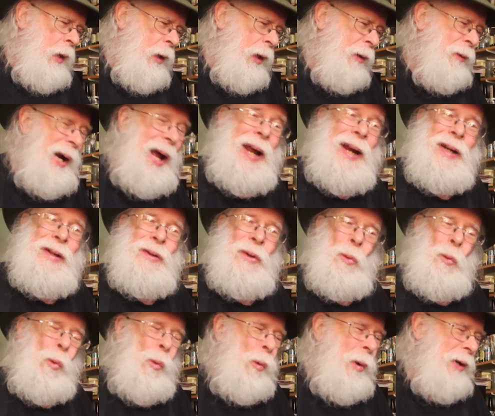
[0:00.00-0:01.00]
All right,
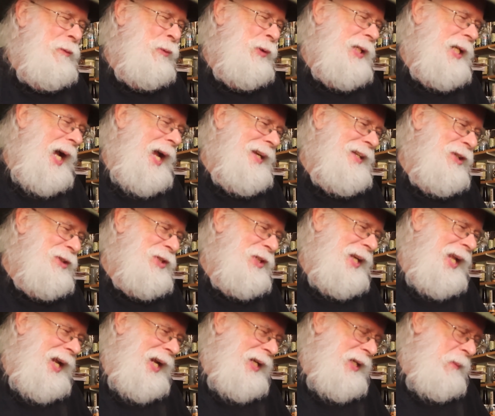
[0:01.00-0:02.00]
what have we got here
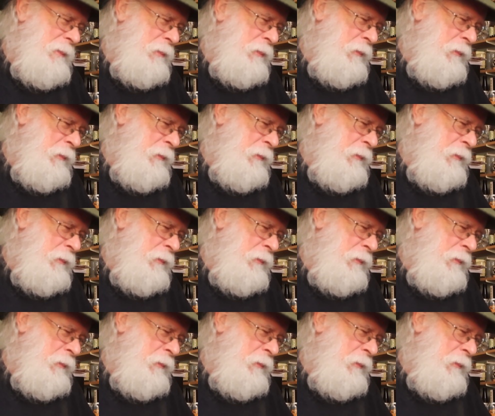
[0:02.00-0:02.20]
today?